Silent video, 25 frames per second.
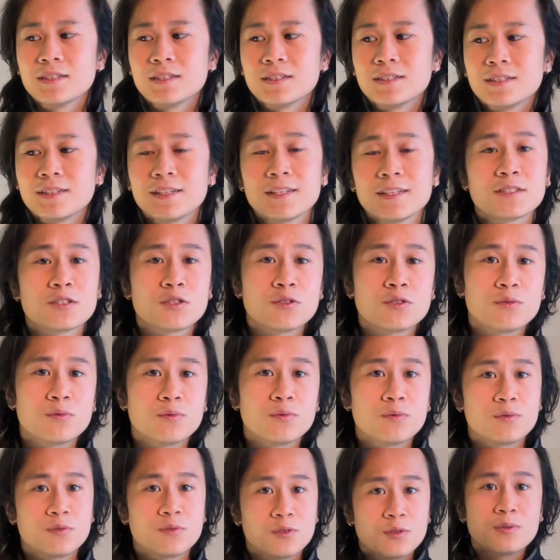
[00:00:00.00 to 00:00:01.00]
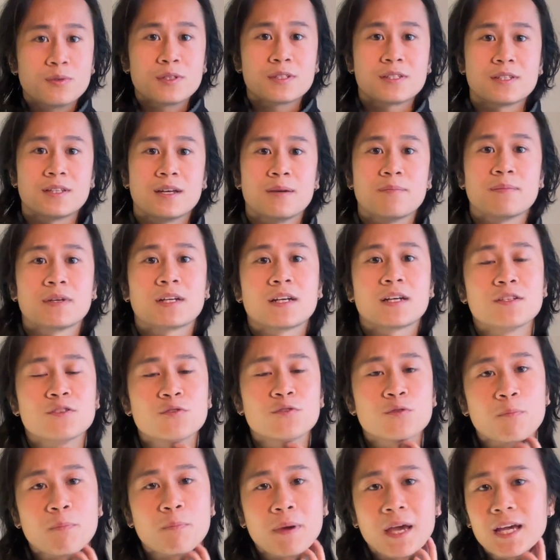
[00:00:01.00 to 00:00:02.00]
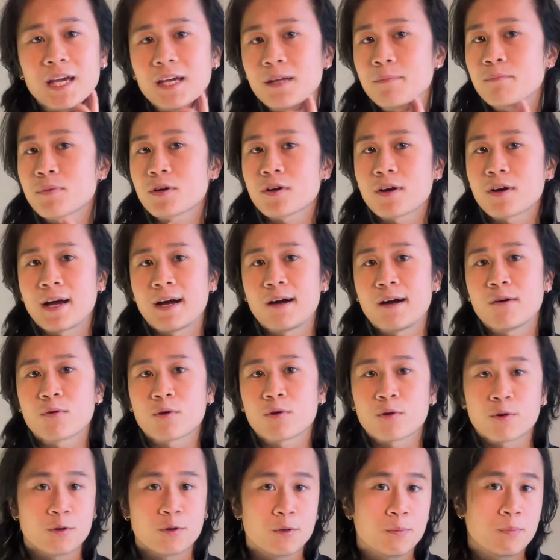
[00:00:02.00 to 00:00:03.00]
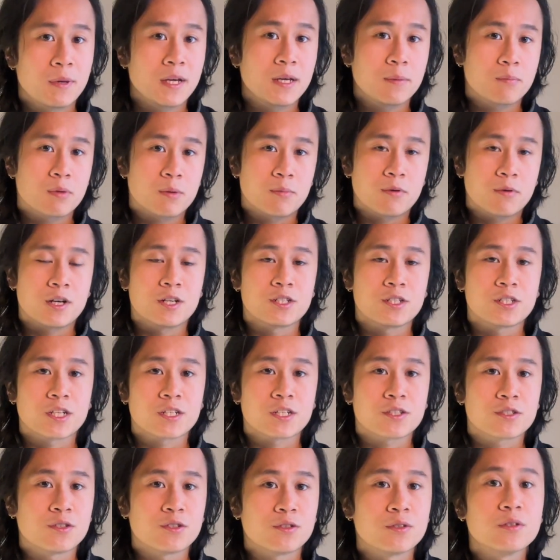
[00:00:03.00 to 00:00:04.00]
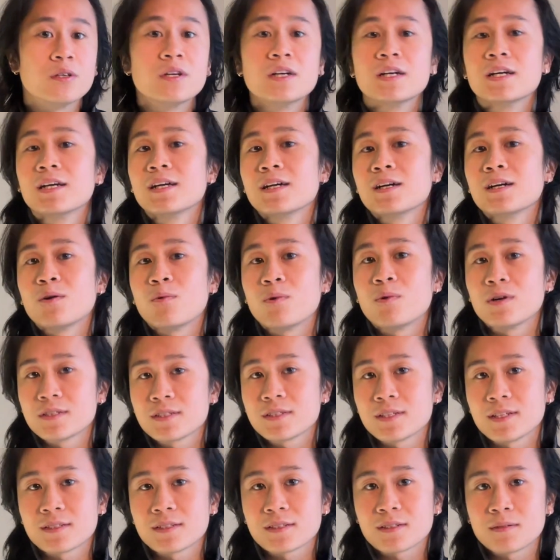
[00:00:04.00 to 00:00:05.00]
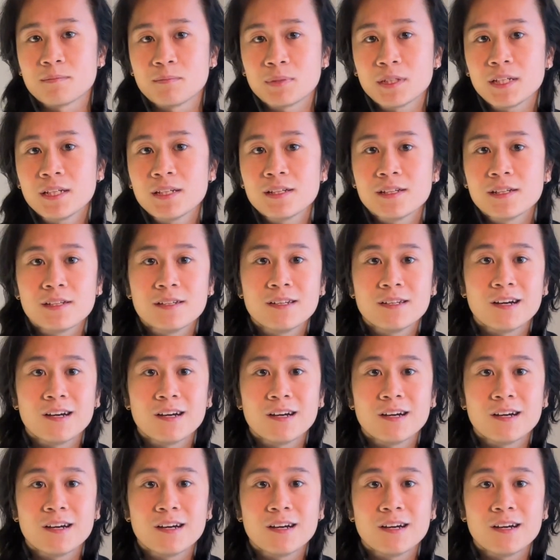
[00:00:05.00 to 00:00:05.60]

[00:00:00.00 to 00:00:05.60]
need to do it to them because you're paid per hour or you're paid per project. So once that's completed,